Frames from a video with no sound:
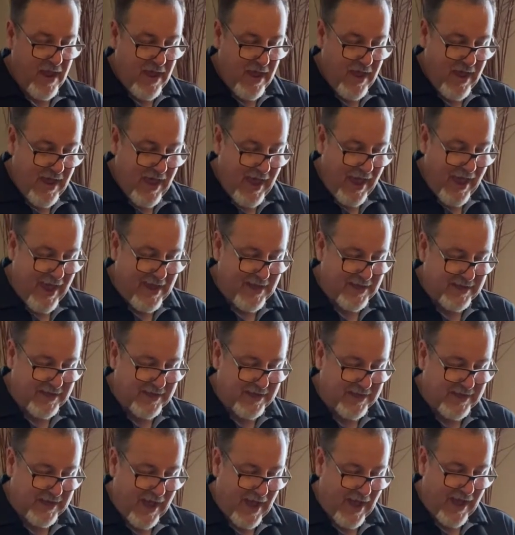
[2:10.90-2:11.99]
and
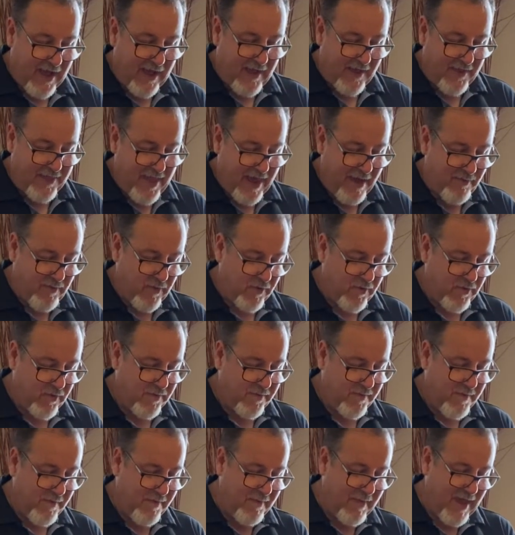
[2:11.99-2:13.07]
that
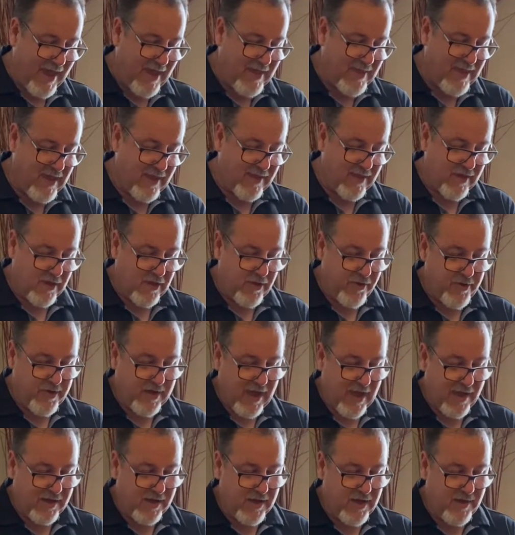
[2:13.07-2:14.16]
will mean that the glue
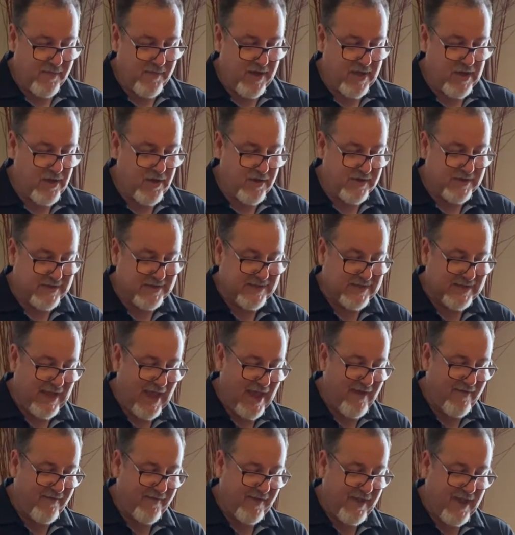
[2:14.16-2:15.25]
gun can be used
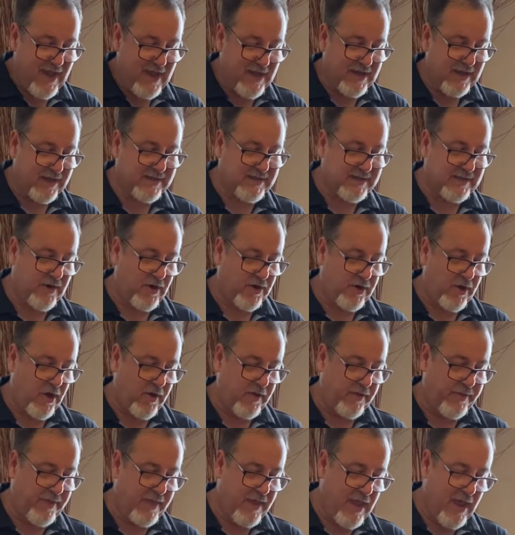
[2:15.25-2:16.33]
safely and it's not
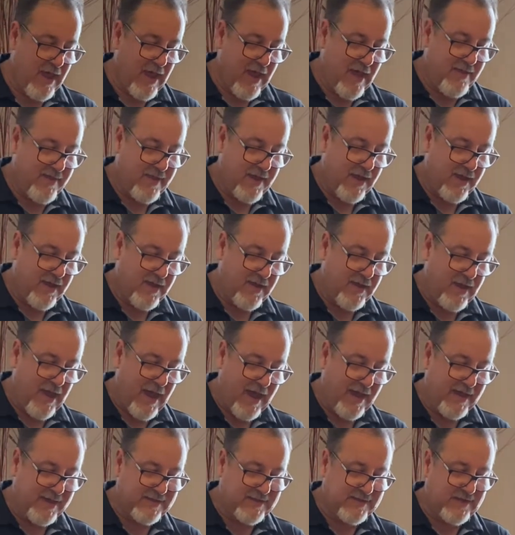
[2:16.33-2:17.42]
on
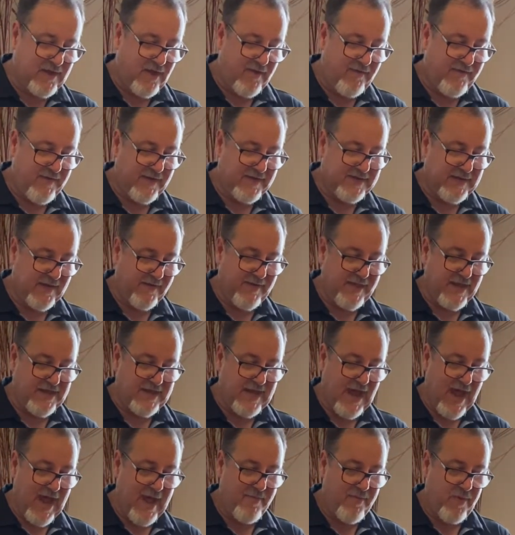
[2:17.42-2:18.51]
the surface of the
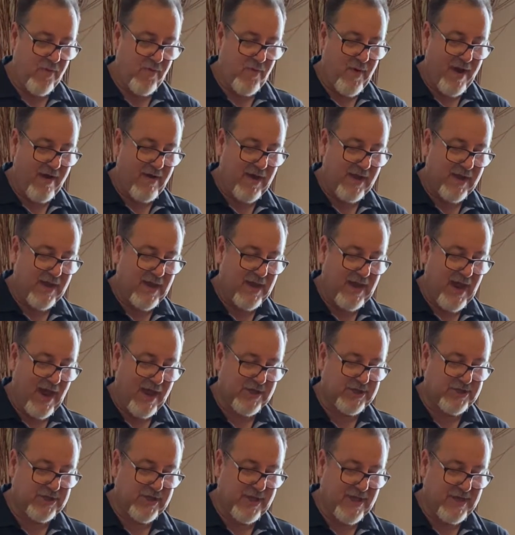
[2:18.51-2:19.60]
table where it can
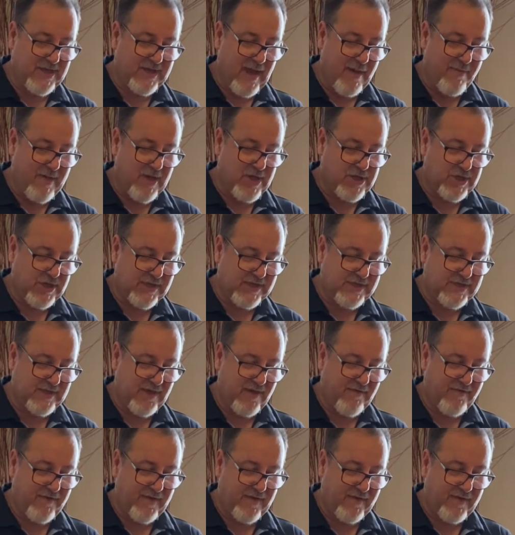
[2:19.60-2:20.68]
actually damage the
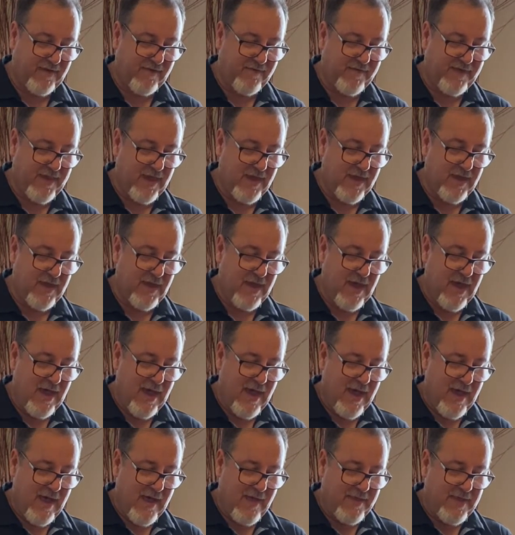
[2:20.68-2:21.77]
surface of
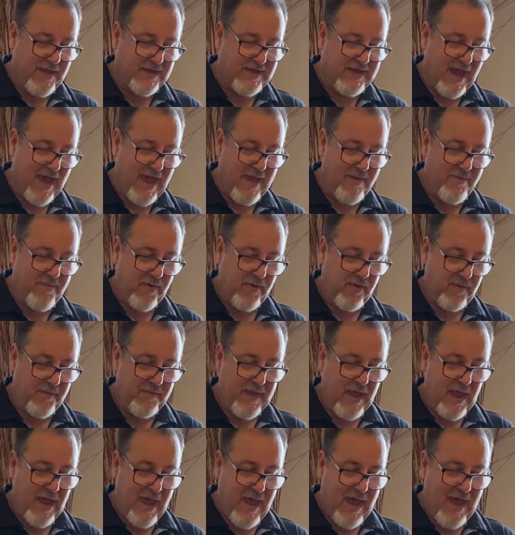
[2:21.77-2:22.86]
the table.
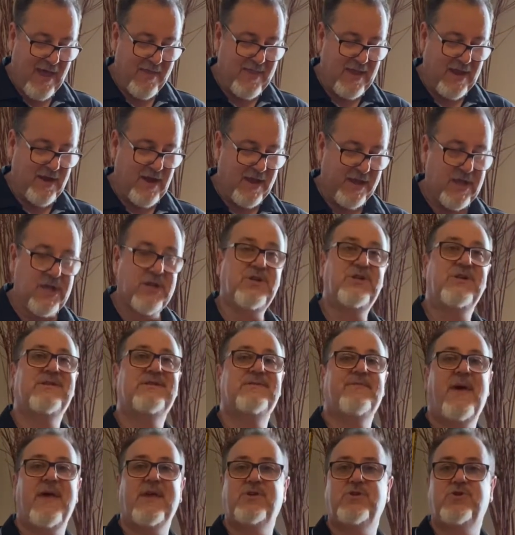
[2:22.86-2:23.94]
And then I can just
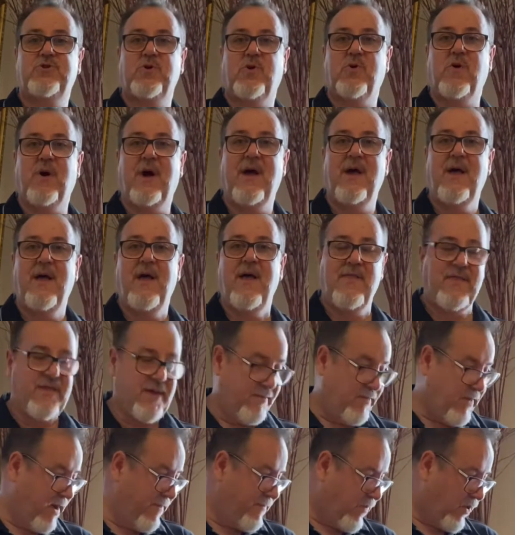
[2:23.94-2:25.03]
make sure that
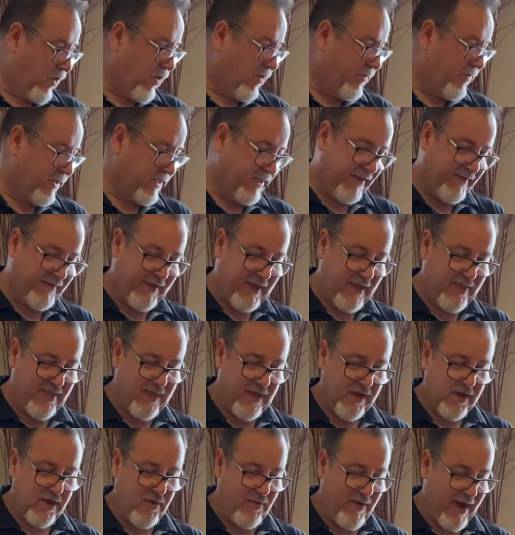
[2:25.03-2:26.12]
my bauble is in the
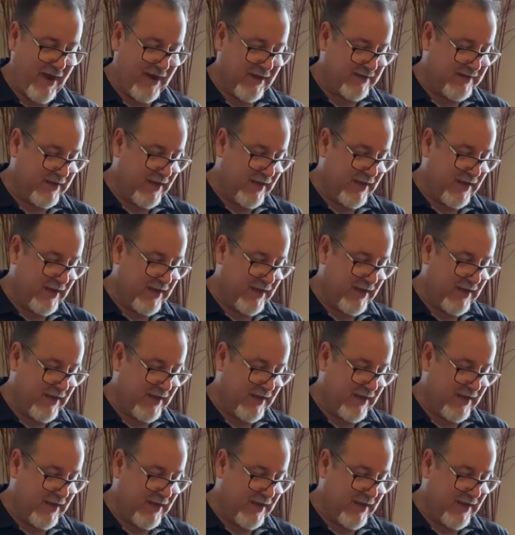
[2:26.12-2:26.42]
correct